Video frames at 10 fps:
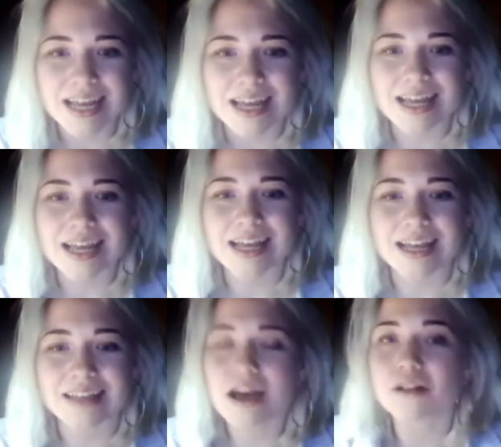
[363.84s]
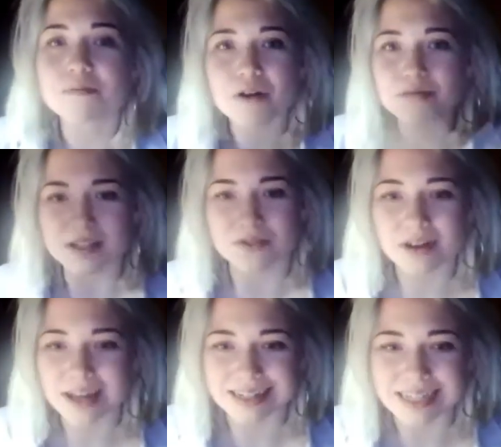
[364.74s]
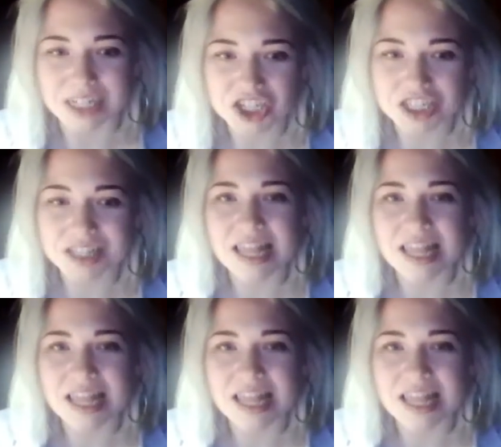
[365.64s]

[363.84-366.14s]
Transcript: the whole process of organization,